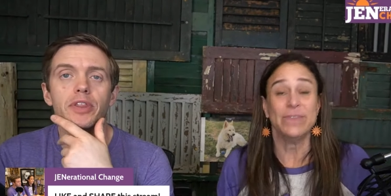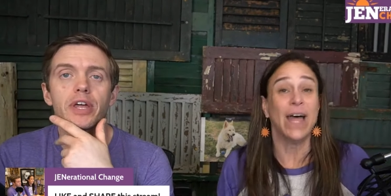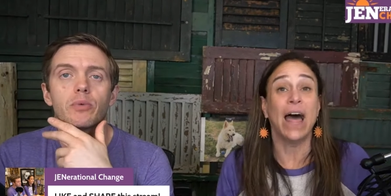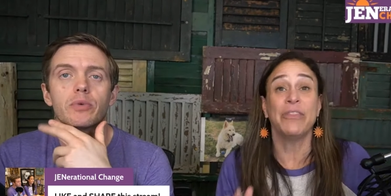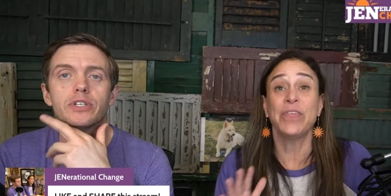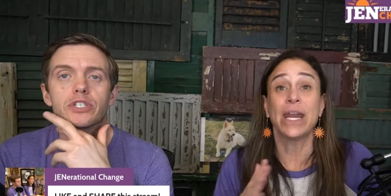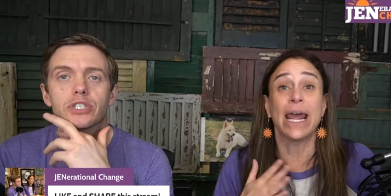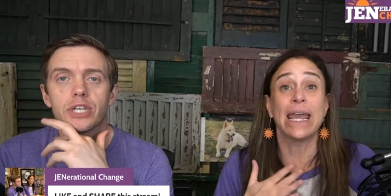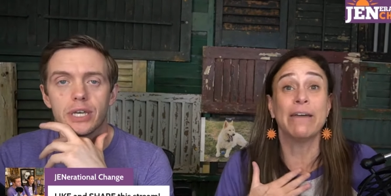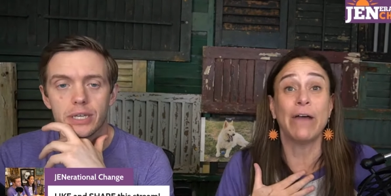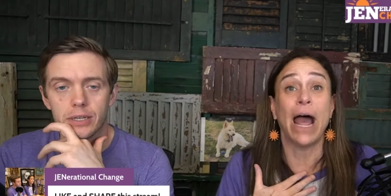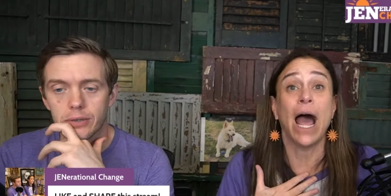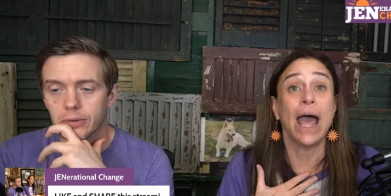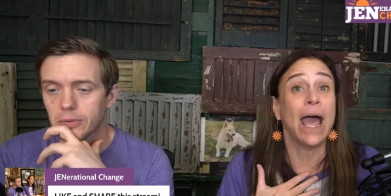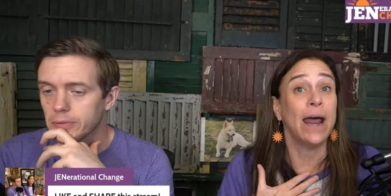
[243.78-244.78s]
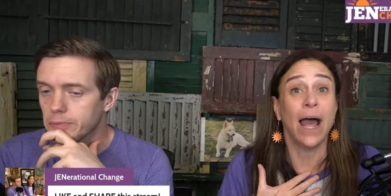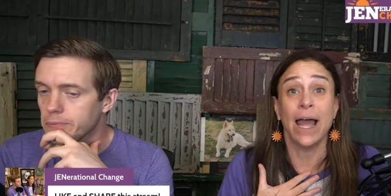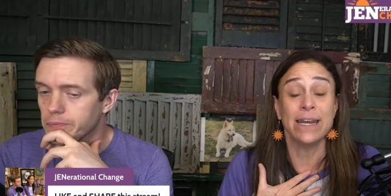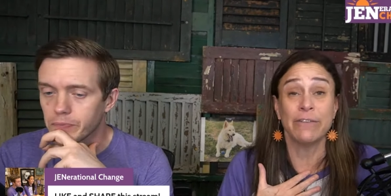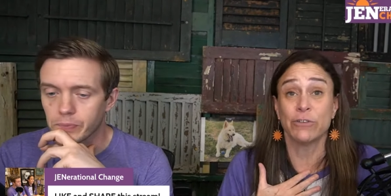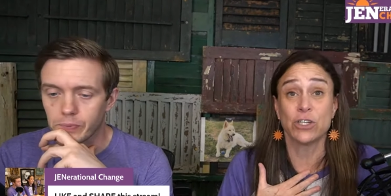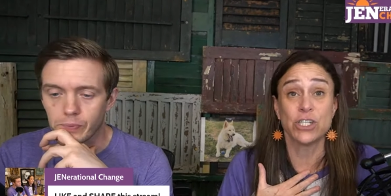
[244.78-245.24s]
Speaker 1: Not that, I, am,
Speaker 2: I, I
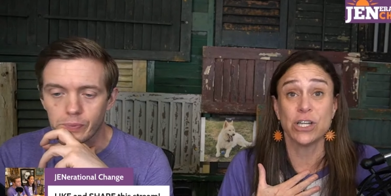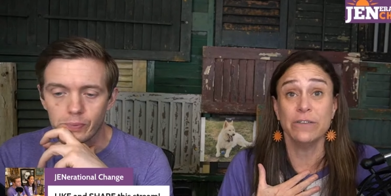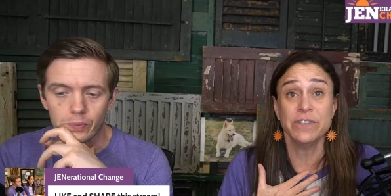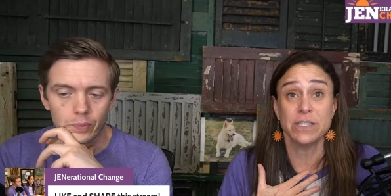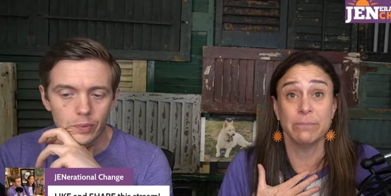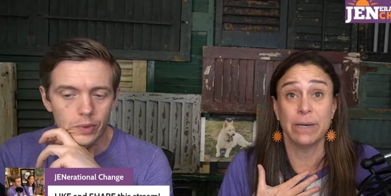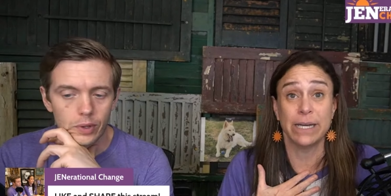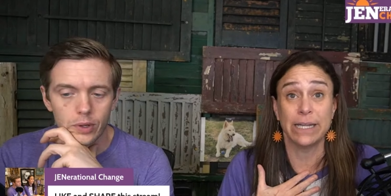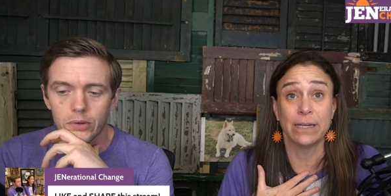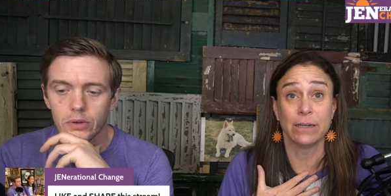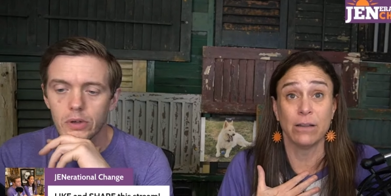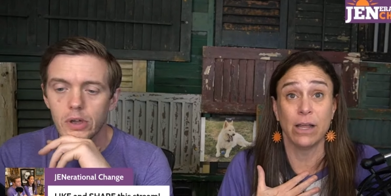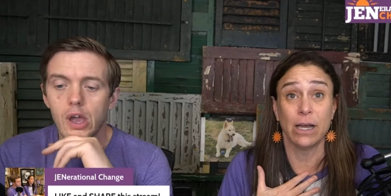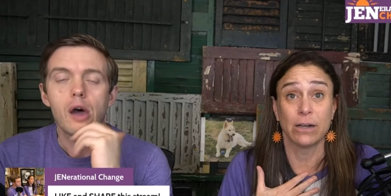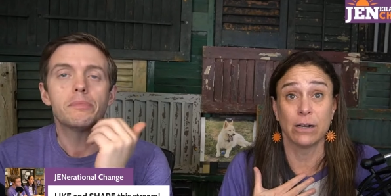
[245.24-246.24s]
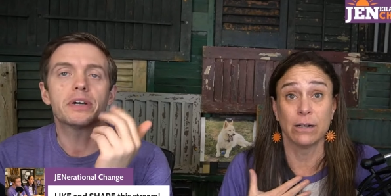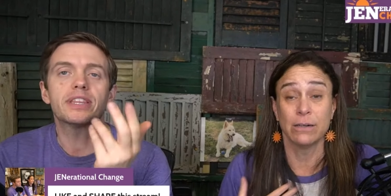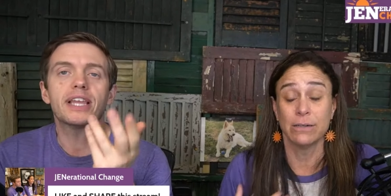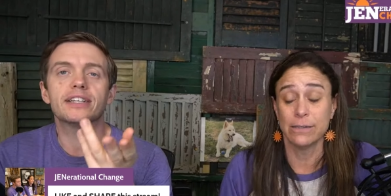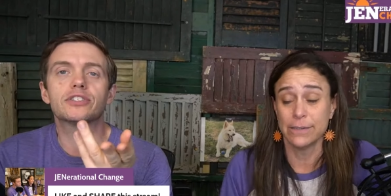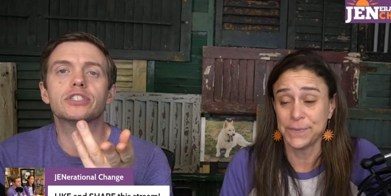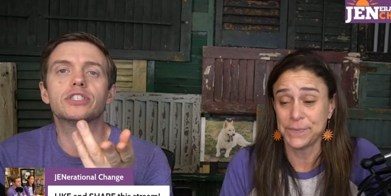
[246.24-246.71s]
never shoved somebody in a locker.
Speaker 1: But
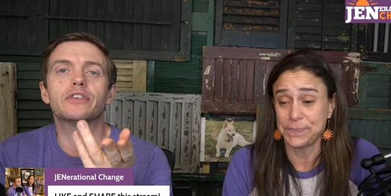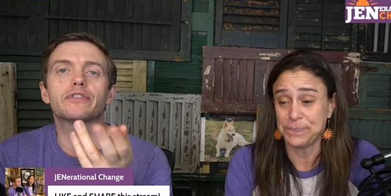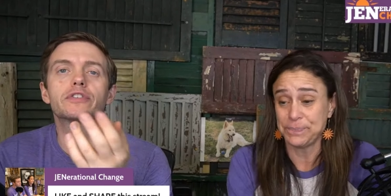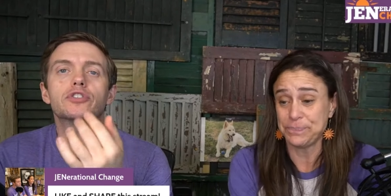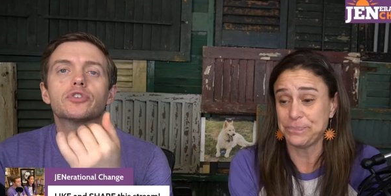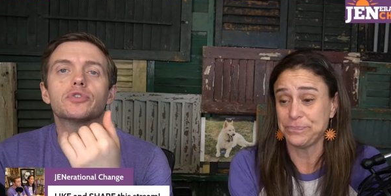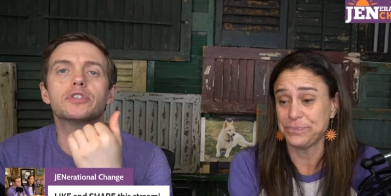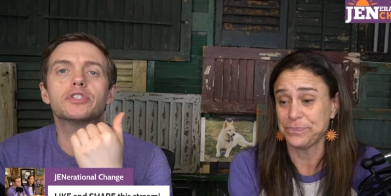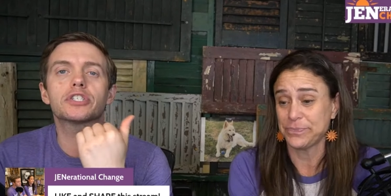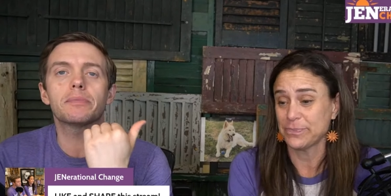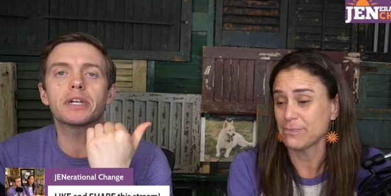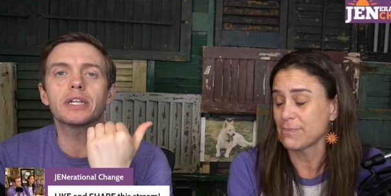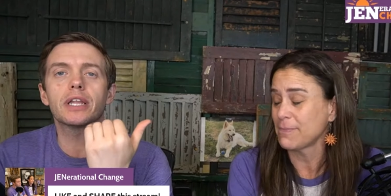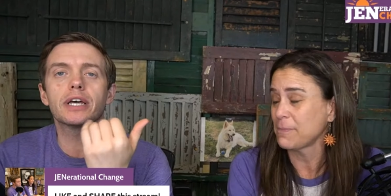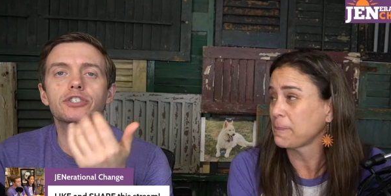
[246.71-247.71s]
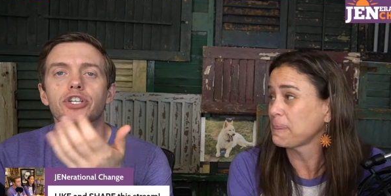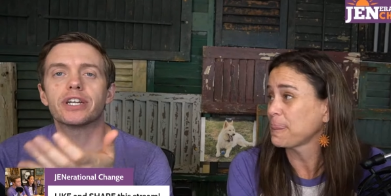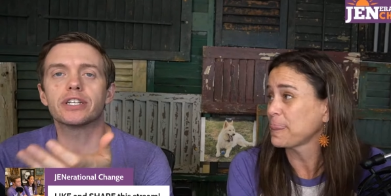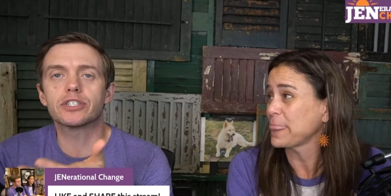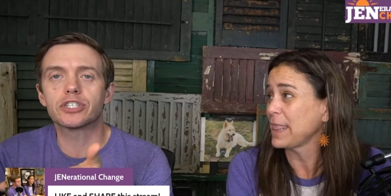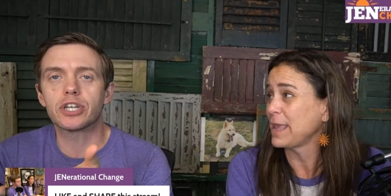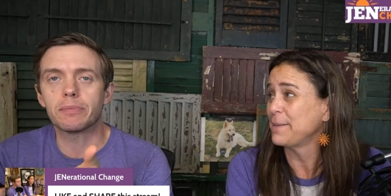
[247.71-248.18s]
that's the difference between somebody like Jen
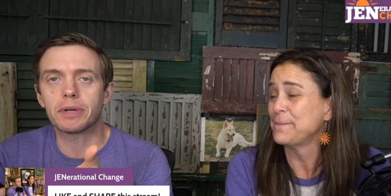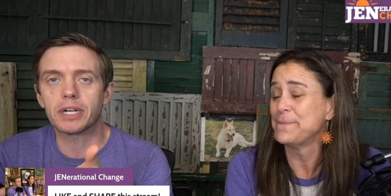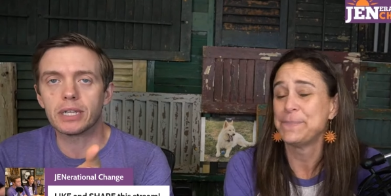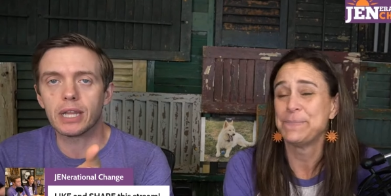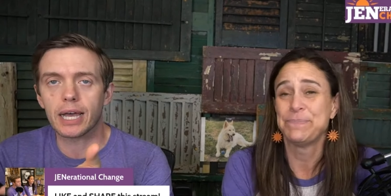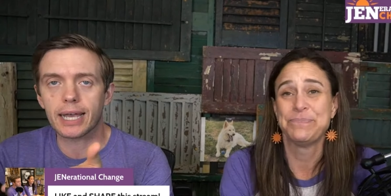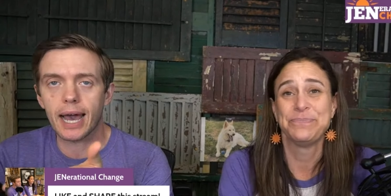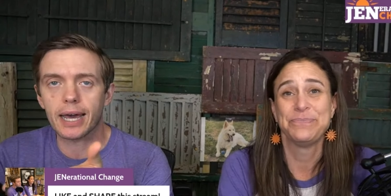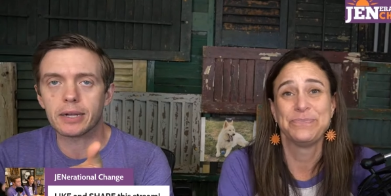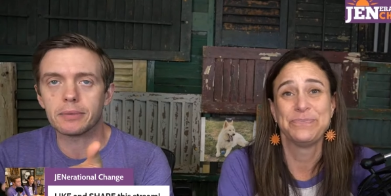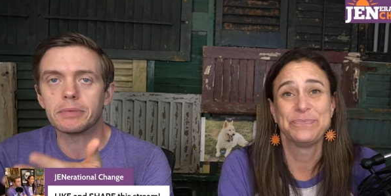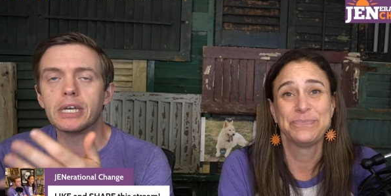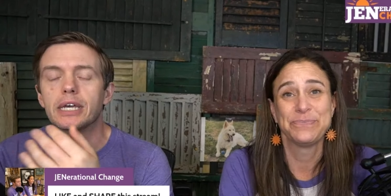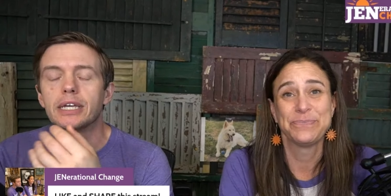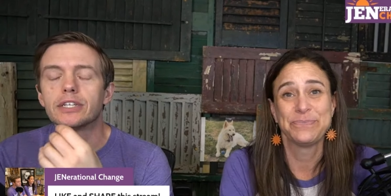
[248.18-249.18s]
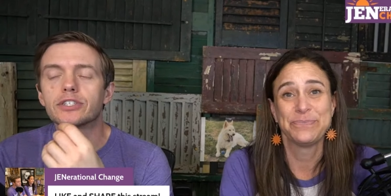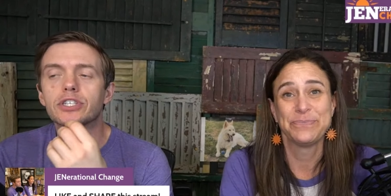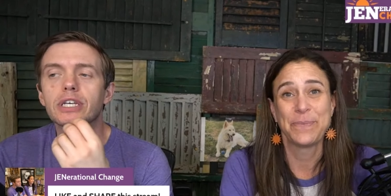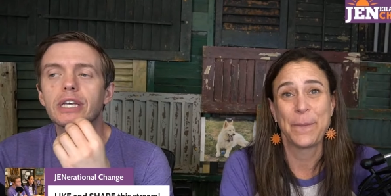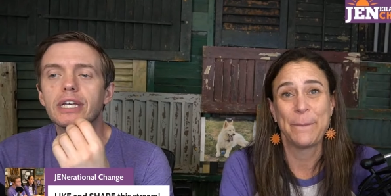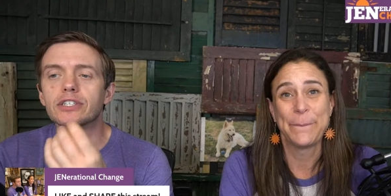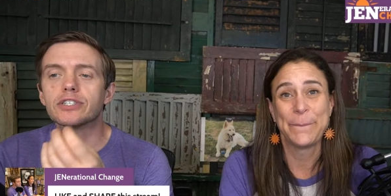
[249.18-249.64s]
and somebody like Adam. You see,
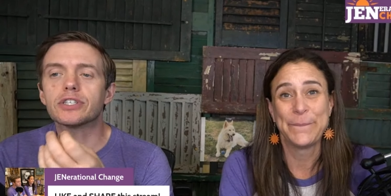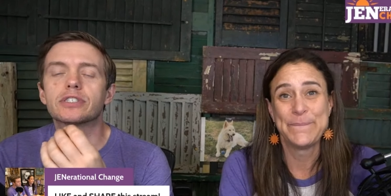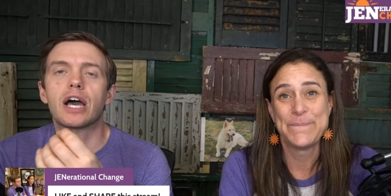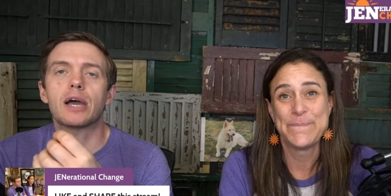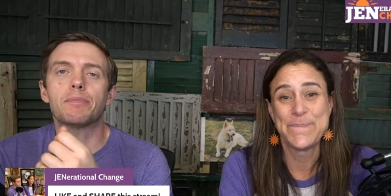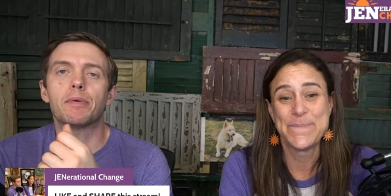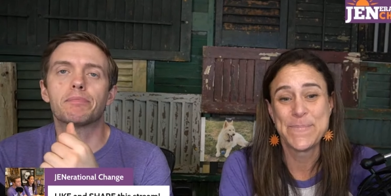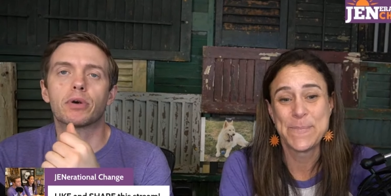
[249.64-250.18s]
he's the type of